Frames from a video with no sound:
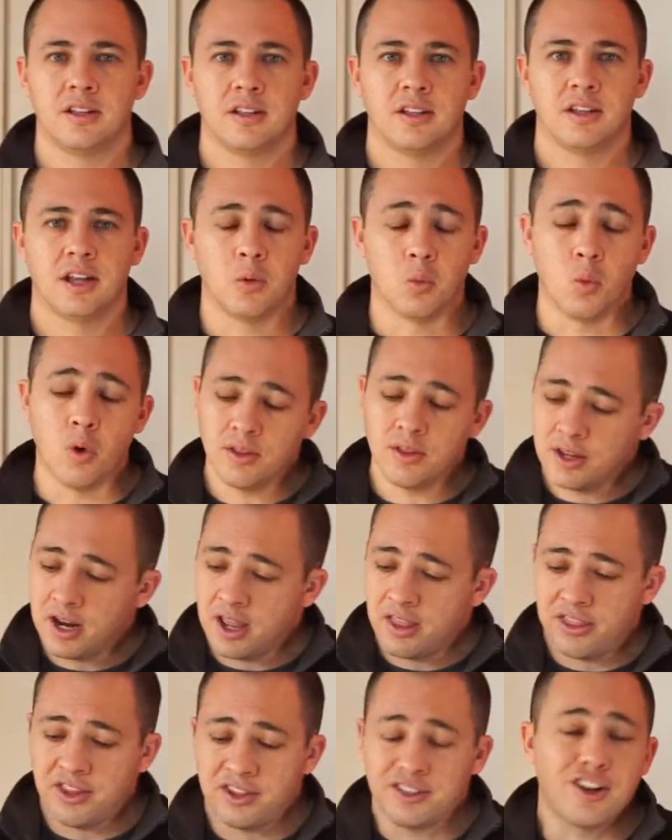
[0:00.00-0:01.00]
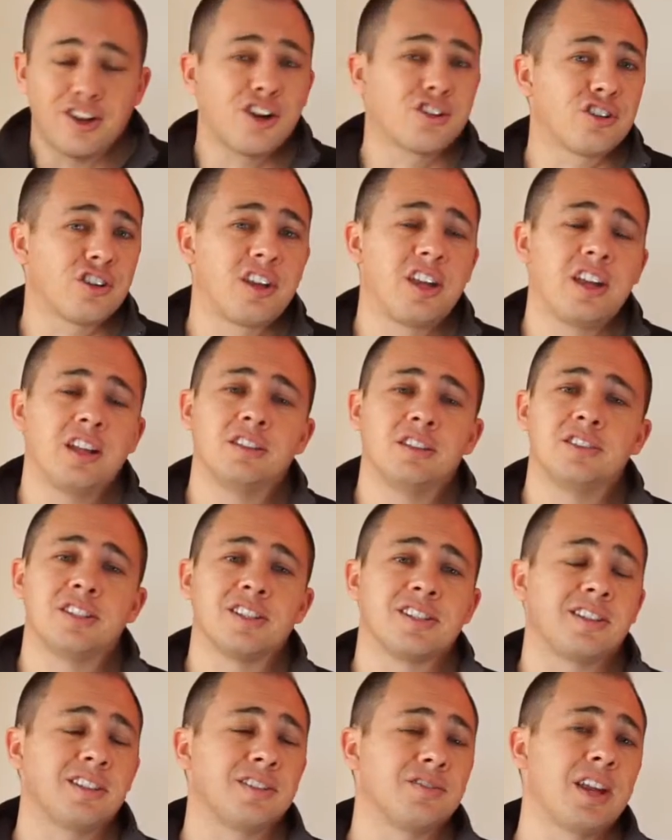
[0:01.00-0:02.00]
and one that I think Dr. King
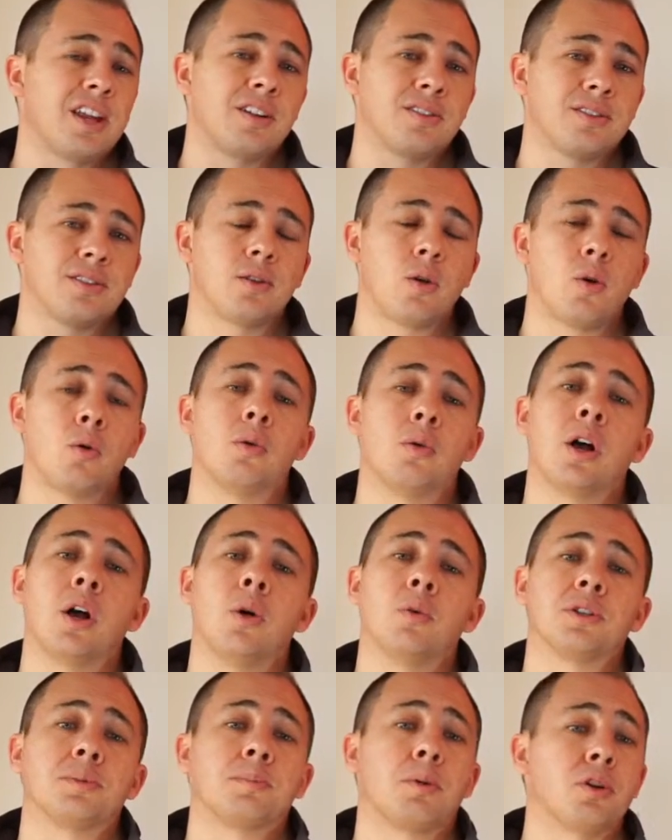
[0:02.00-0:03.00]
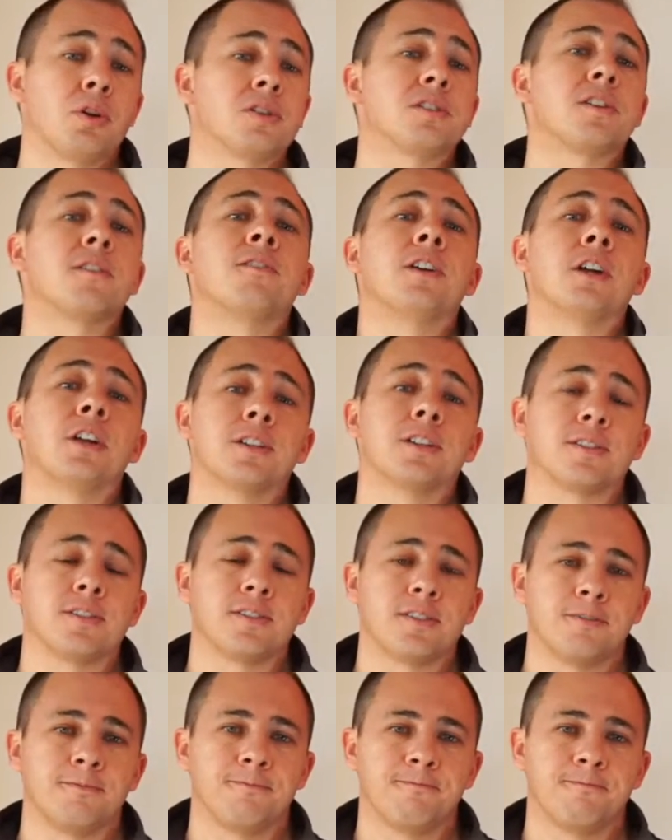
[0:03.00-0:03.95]
just lived out so well, was perseverance.